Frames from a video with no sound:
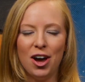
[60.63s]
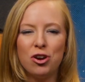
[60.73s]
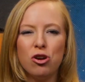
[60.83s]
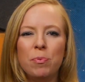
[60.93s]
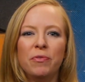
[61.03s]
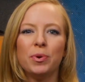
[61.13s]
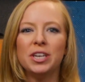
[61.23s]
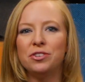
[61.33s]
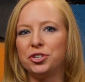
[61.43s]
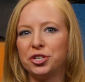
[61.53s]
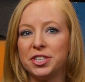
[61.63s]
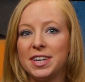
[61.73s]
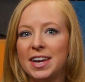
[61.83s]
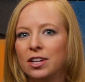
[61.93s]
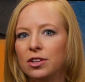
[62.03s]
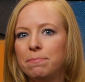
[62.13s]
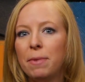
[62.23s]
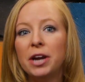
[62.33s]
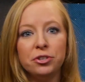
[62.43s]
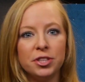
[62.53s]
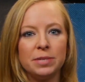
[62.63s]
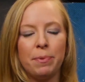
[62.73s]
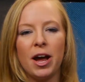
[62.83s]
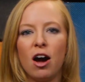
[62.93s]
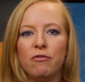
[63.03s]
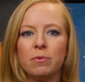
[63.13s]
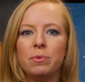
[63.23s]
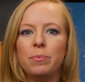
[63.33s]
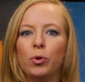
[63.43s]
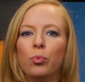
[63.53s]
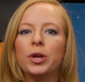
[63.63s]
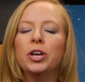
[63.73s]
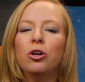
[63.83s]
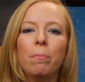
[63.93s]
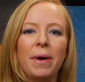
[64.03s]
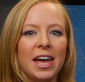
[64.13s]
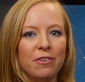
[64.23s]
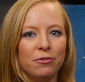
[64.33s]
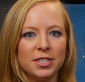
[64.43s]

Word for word: A group of researchers in England measured this by offering people real painful